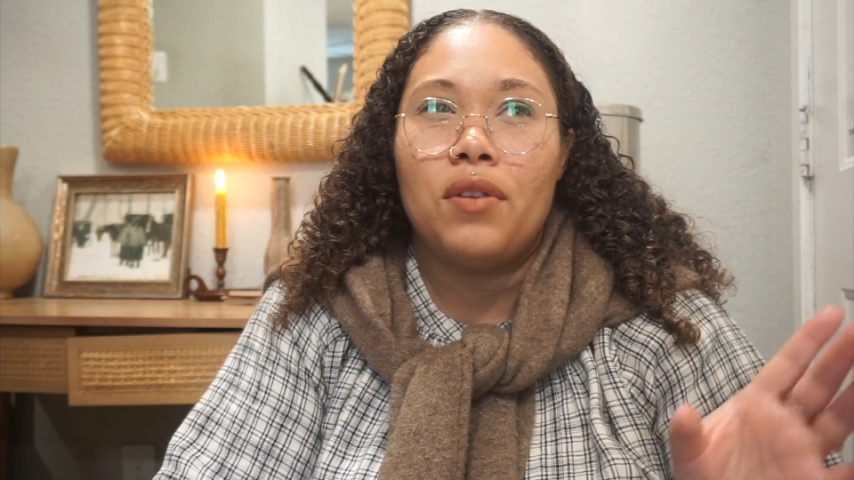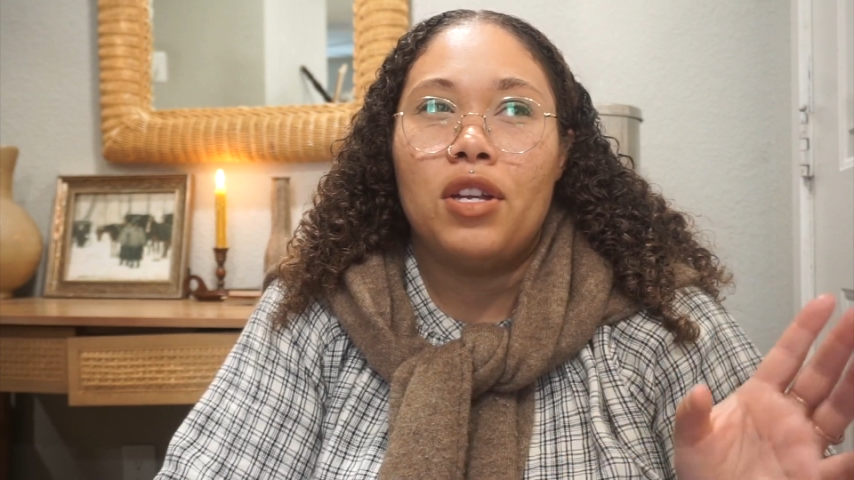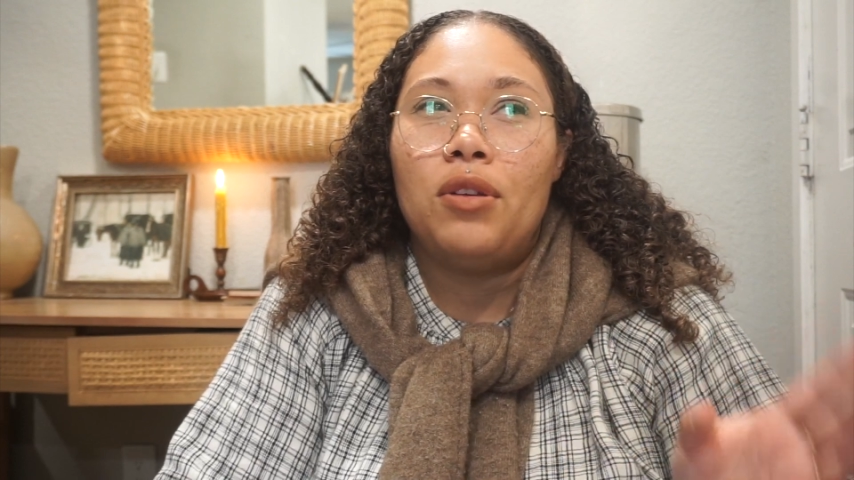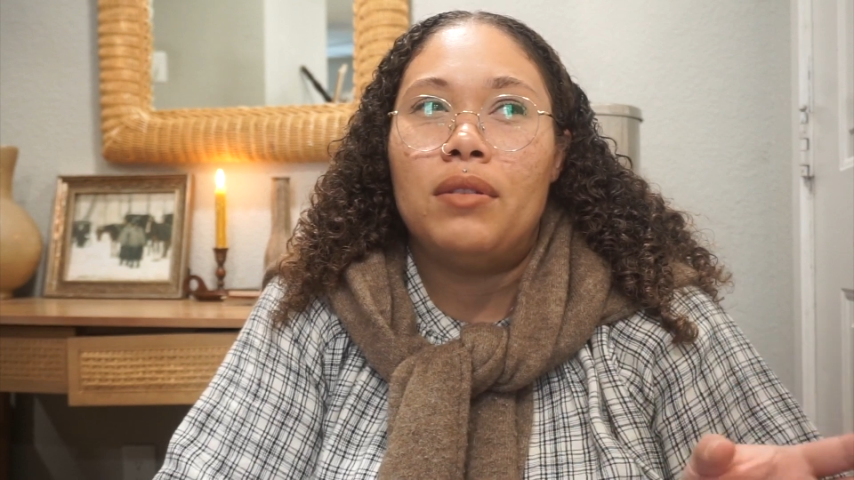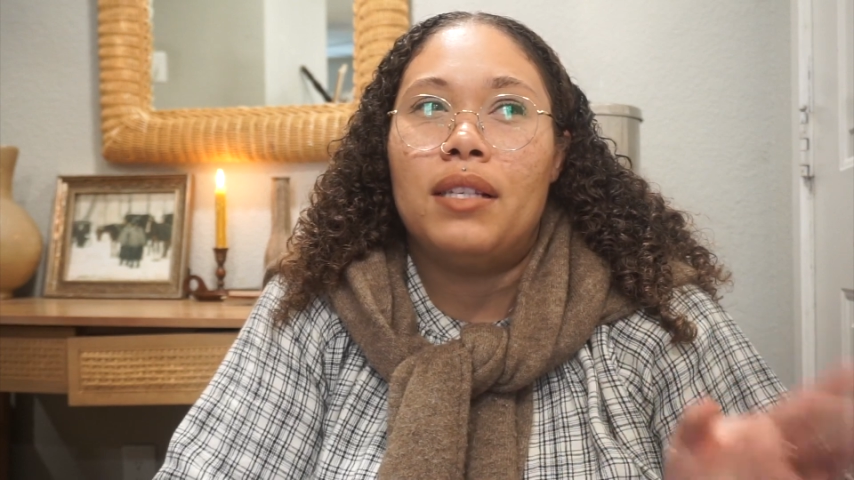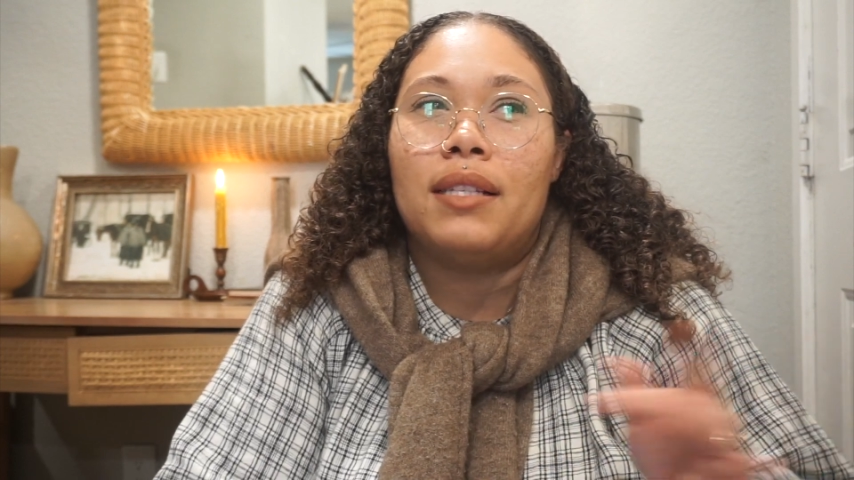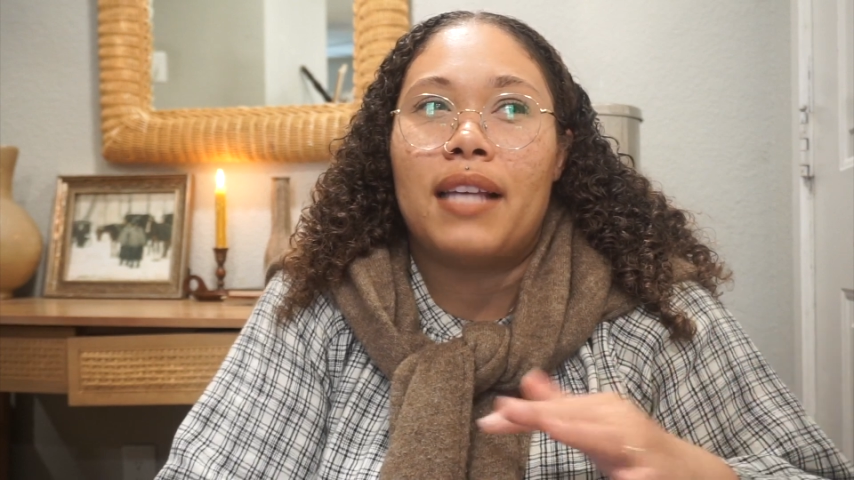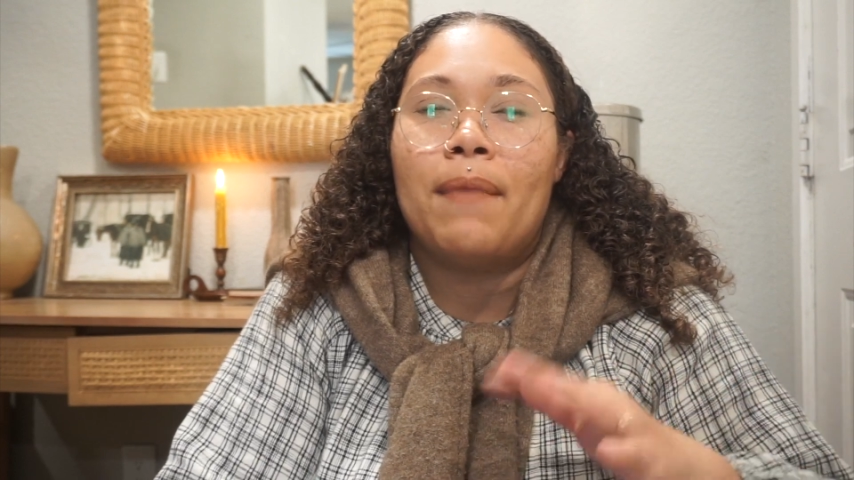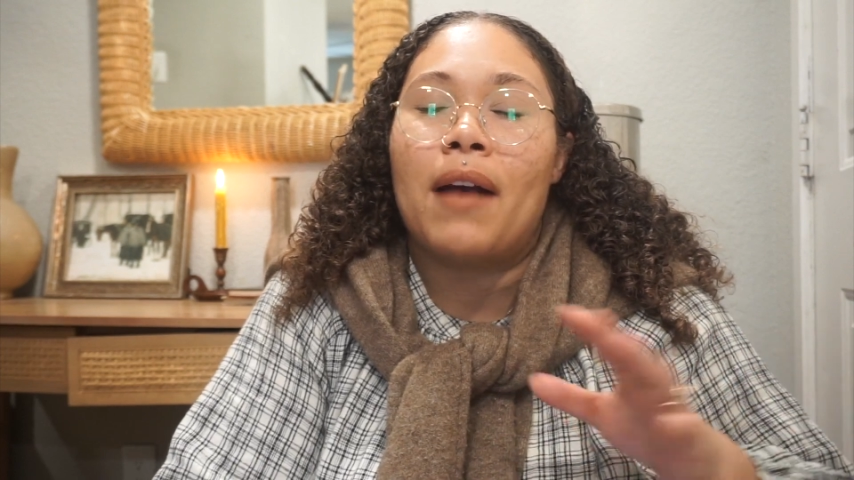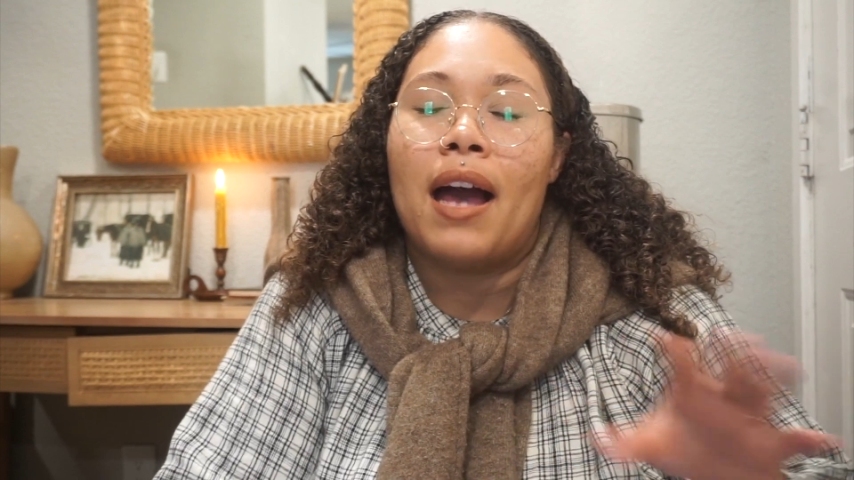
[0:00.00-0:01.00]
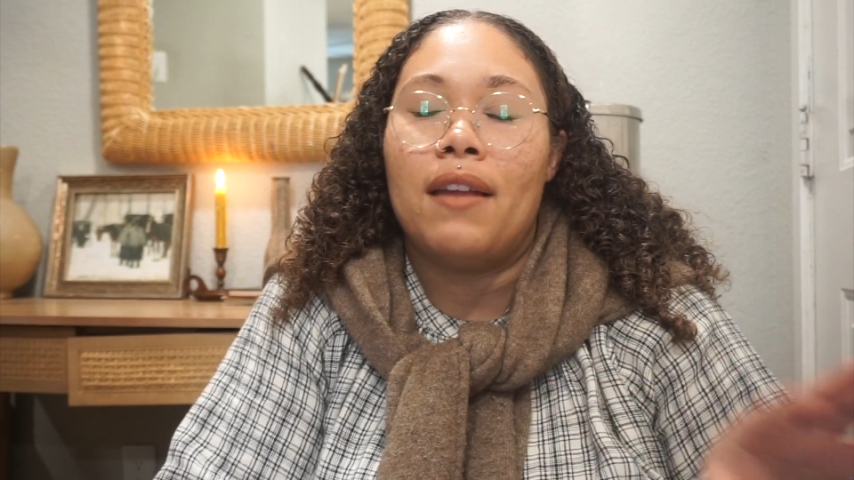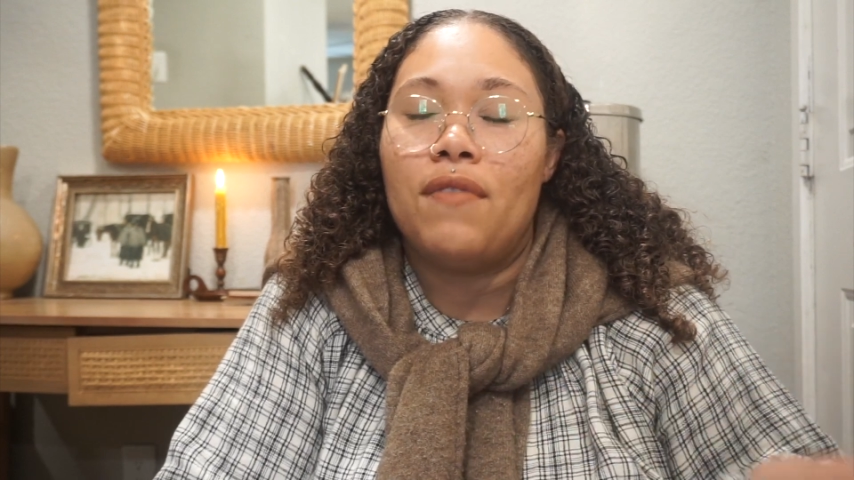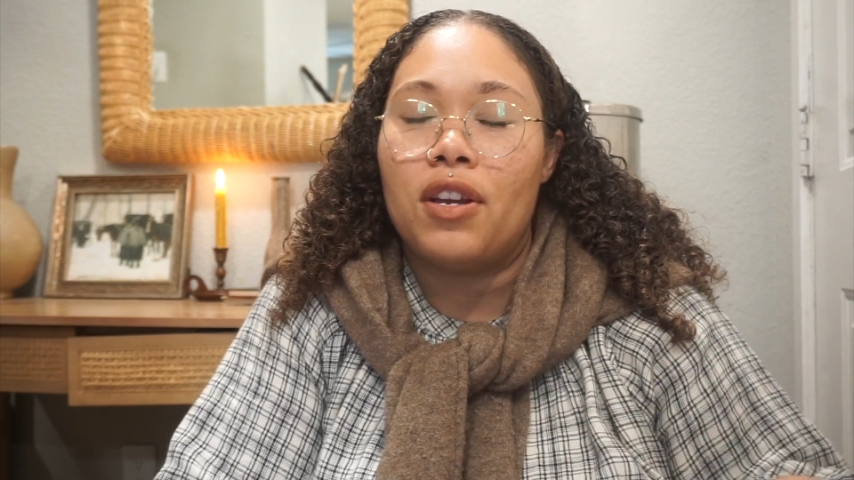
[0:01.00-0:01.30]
can use the same kind of